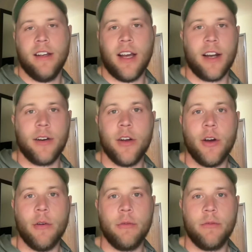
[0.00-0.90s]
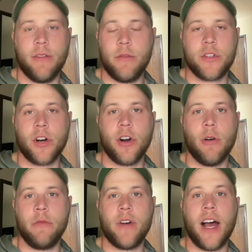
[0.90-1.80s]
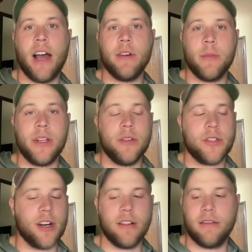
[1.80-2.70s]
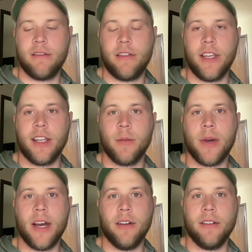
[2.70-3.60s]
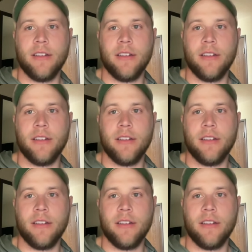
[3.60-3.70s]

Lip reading: I don't know. If you start 0-5, I mean, you start thinking about,